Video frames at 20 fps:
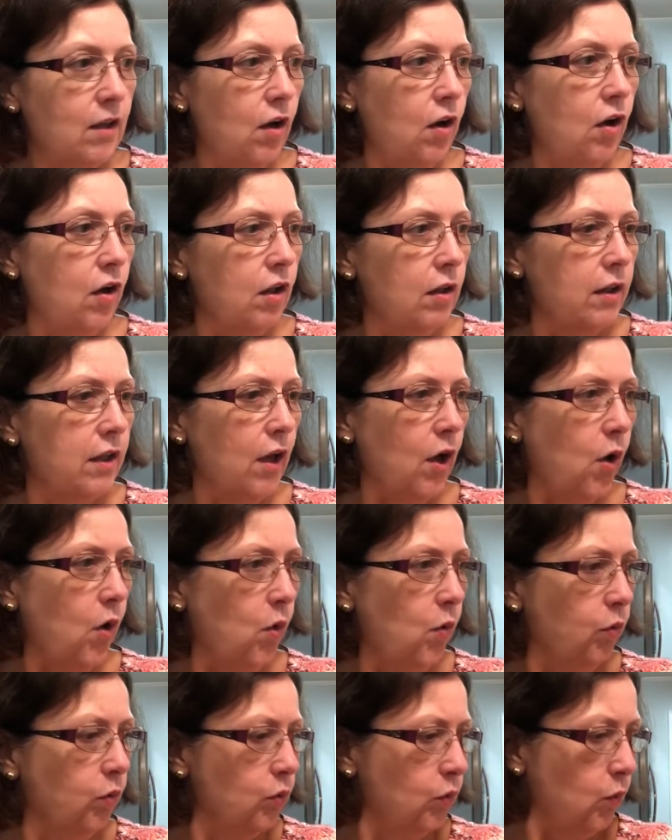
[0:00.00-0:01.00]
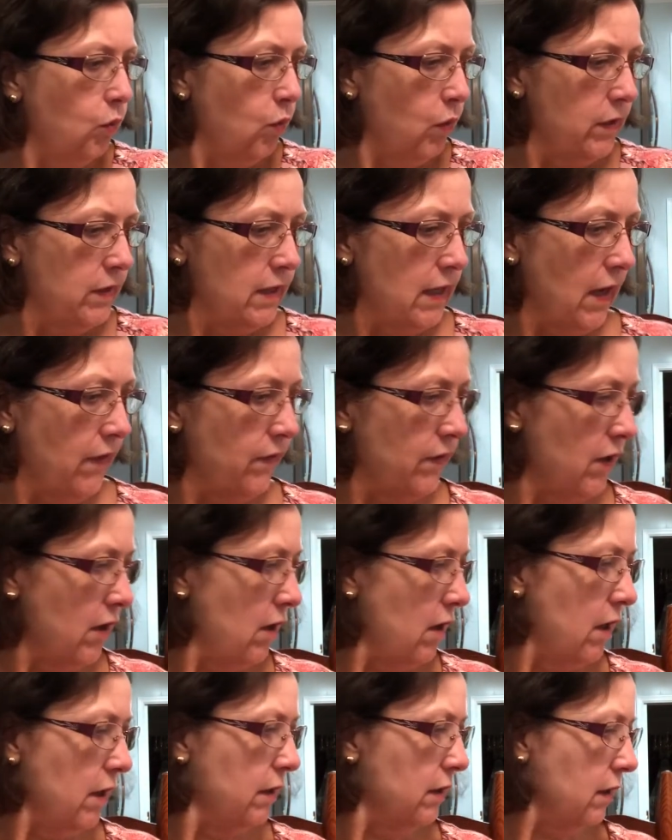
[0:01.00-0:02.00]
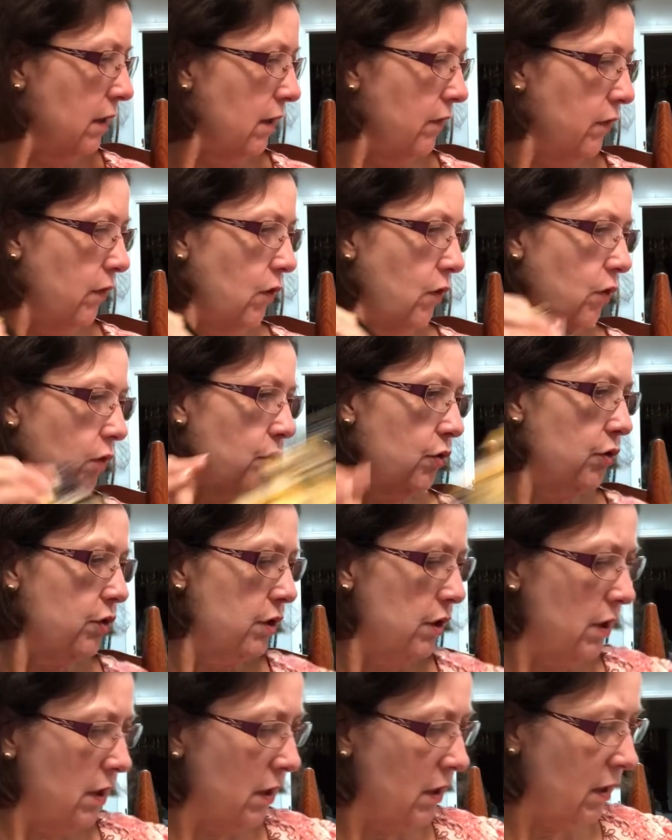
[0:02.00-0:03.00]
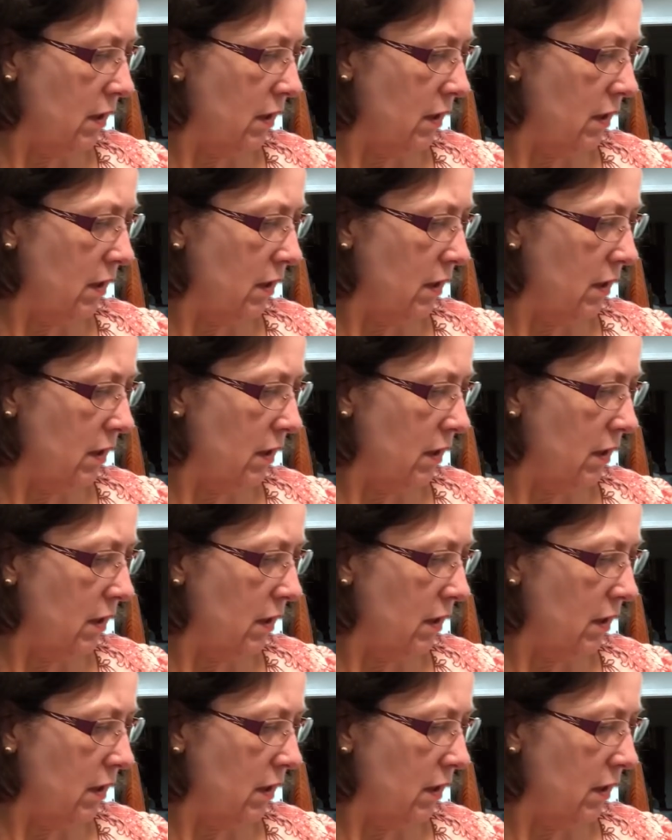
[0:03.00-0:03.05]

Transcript: all the older ones I've got of hers.